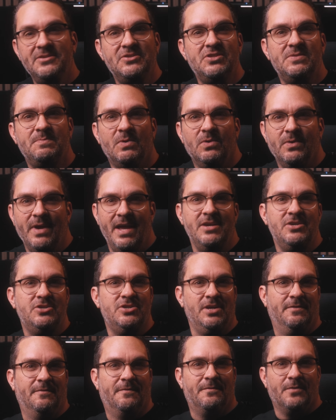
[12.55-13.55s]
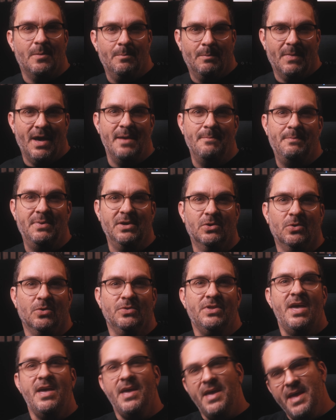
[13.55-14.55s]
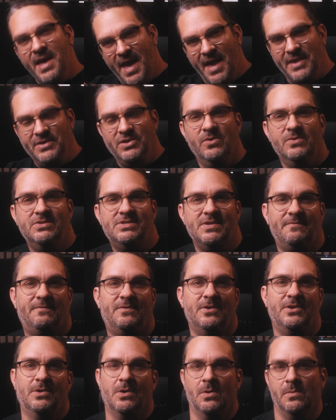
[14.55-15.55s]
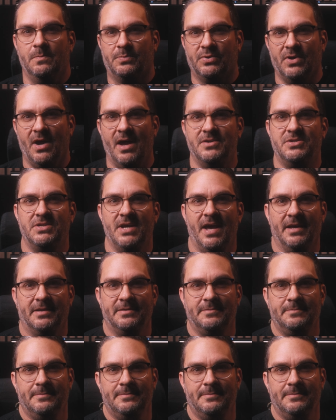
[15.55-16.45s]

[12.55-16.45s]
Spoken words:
inspiration from my build and use it for your own project.